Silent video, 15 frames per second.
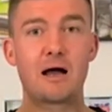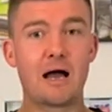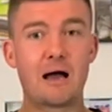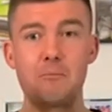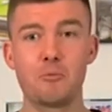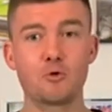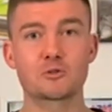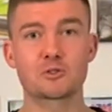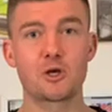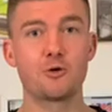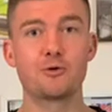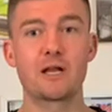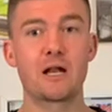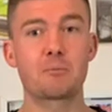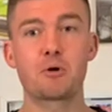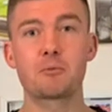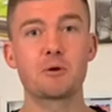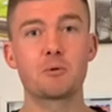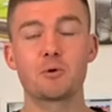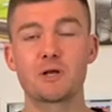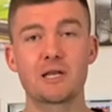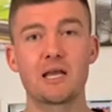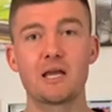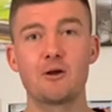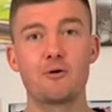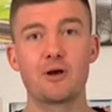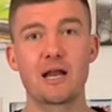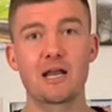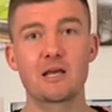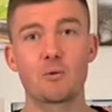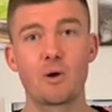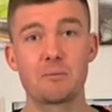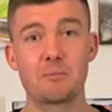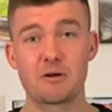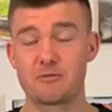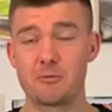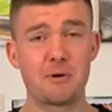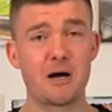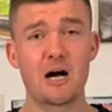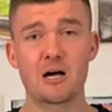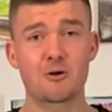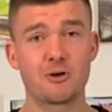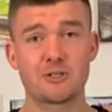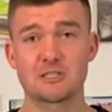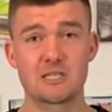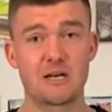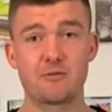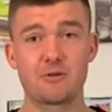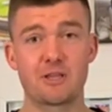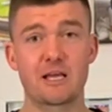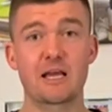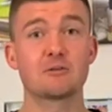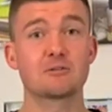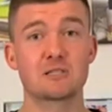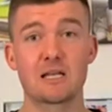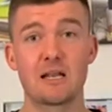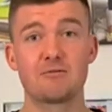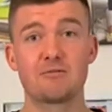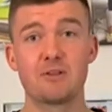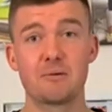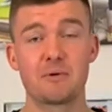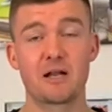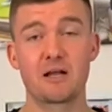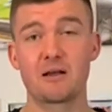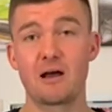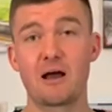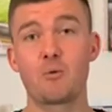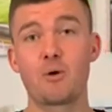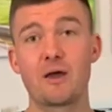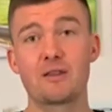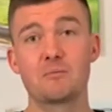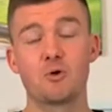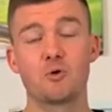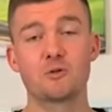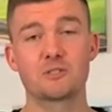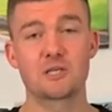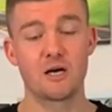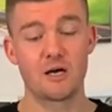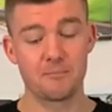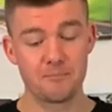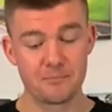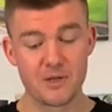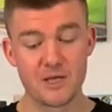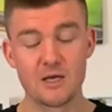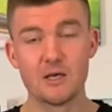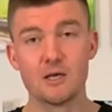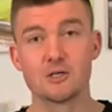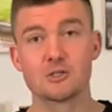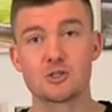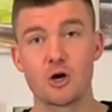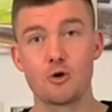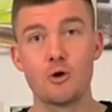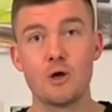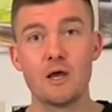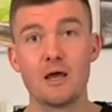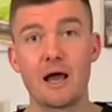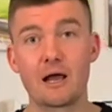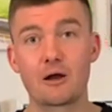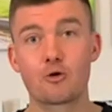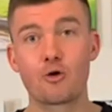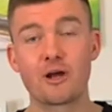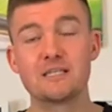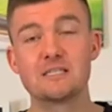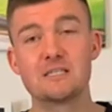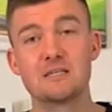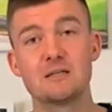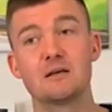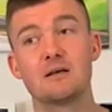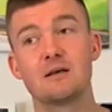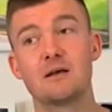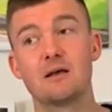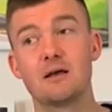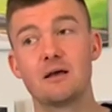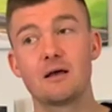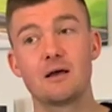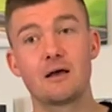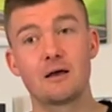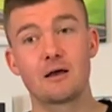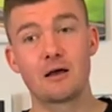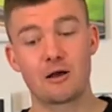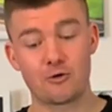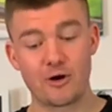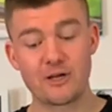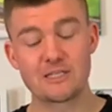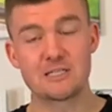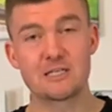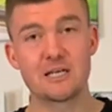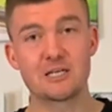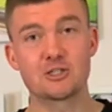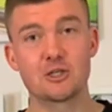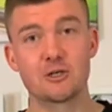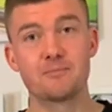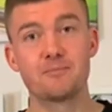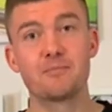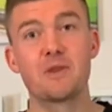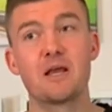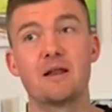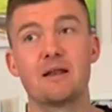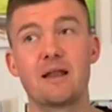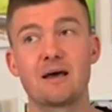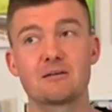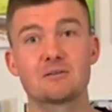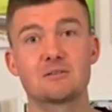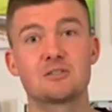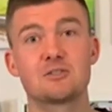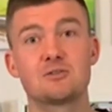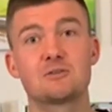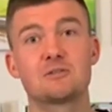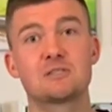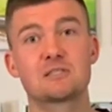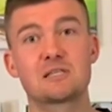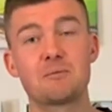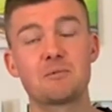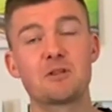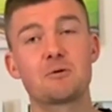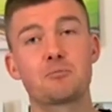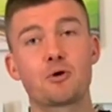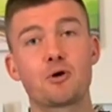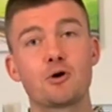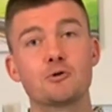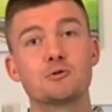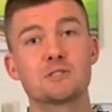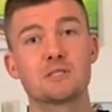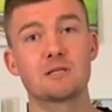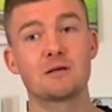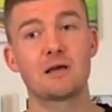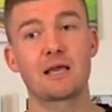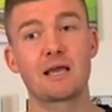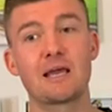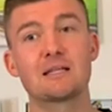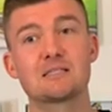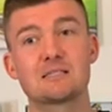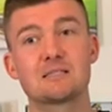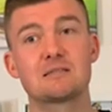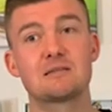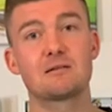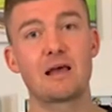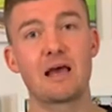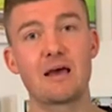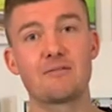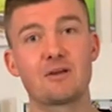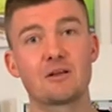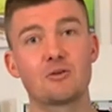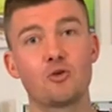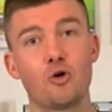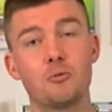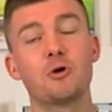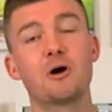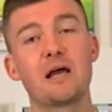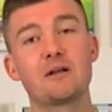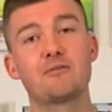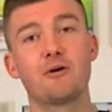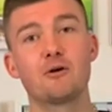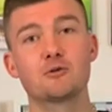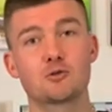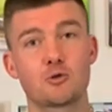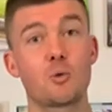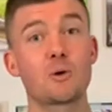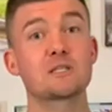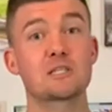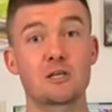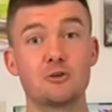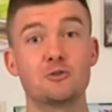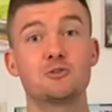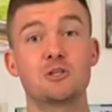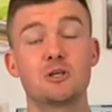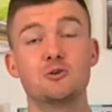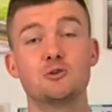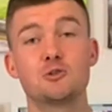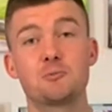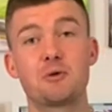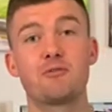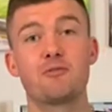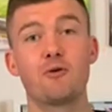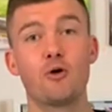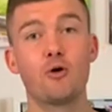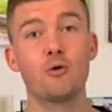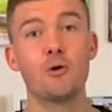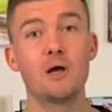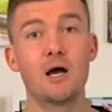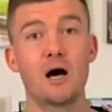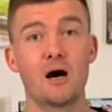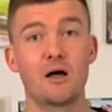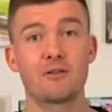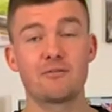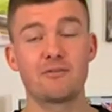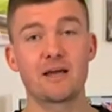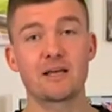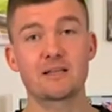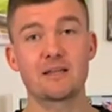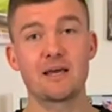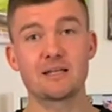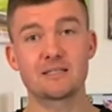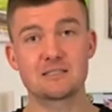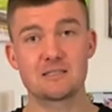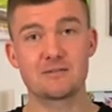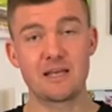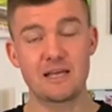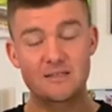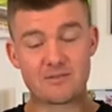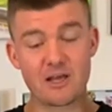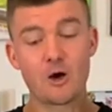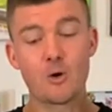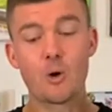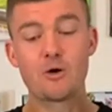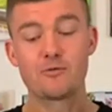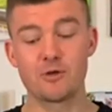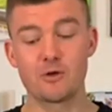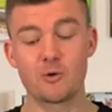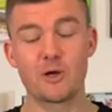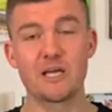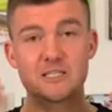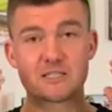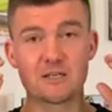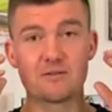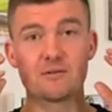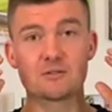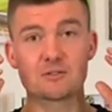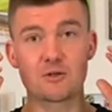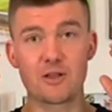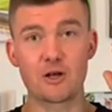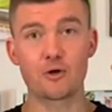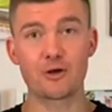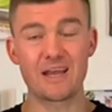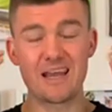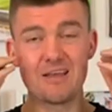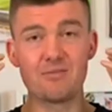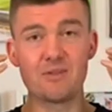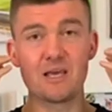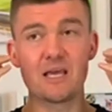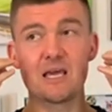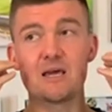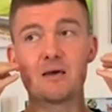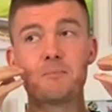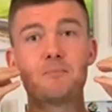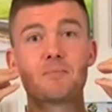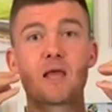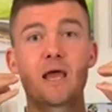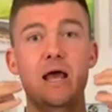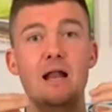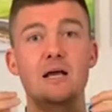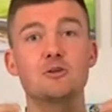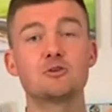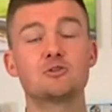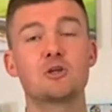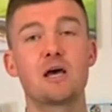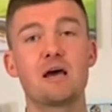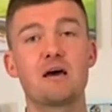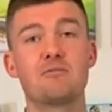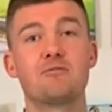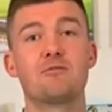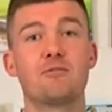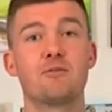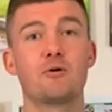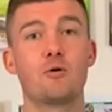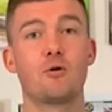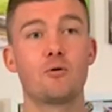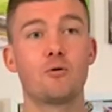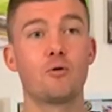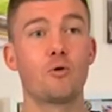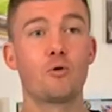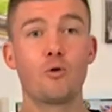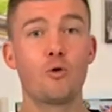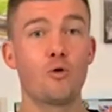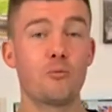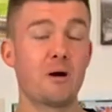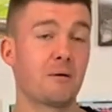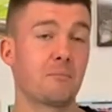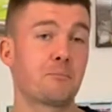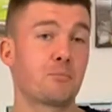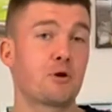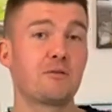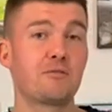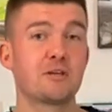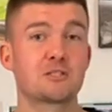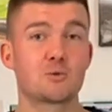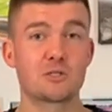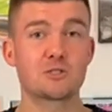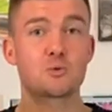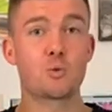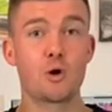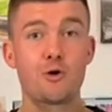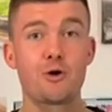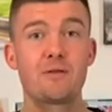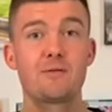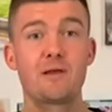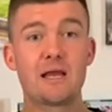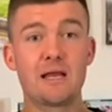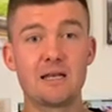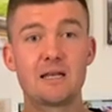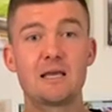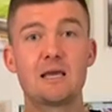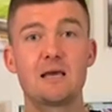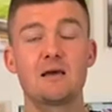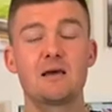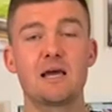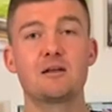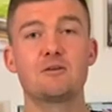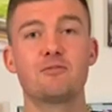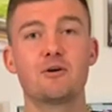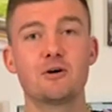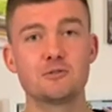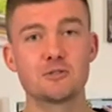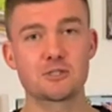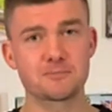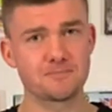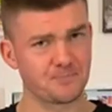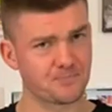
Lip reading: I'm more zoned in. I probably wouldn't hear it anyway, but for park runs and everything else, I love them, and I wear them all the time. So a great addition. Now, some of the pros against having normal headphones, or the ones I used to use before, are the fact that yes, they go over your ears, and so they're not in the ear. And I used to have all my previous ones were in-ear headphones,